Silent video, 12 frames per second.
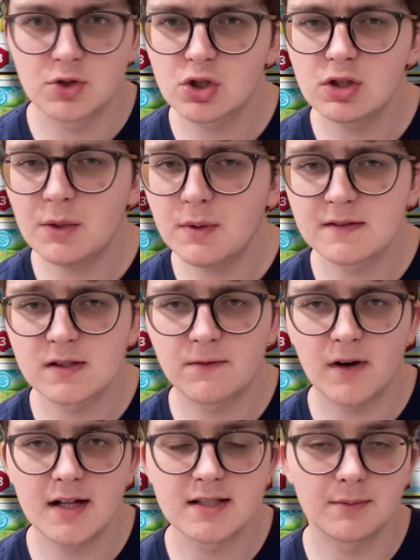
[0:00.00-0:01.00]
So then we have to
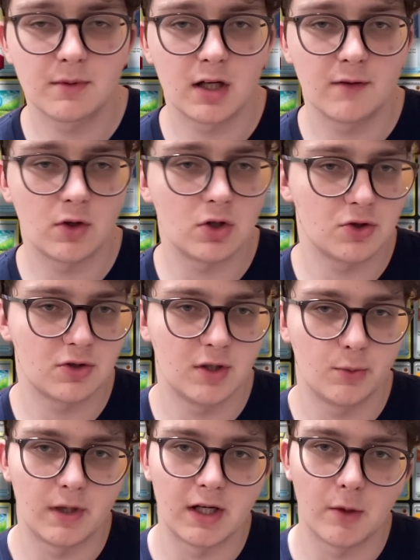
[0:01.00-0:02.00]
find some kind of
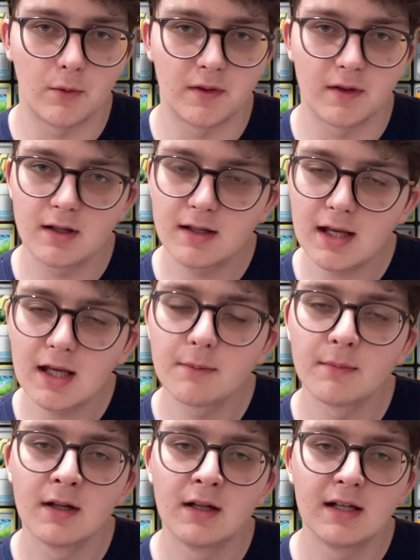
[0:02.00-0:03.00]
alternate way to win the game.